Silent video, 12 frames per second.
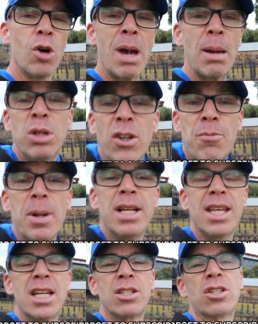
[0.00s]
Maybe you've been
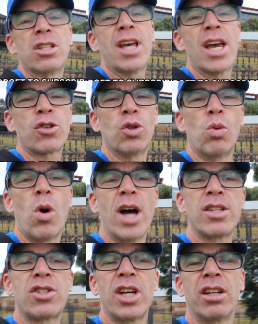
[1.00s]
here to the National
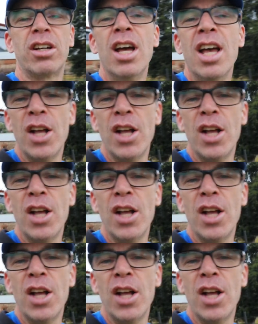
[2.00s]
Wine Centre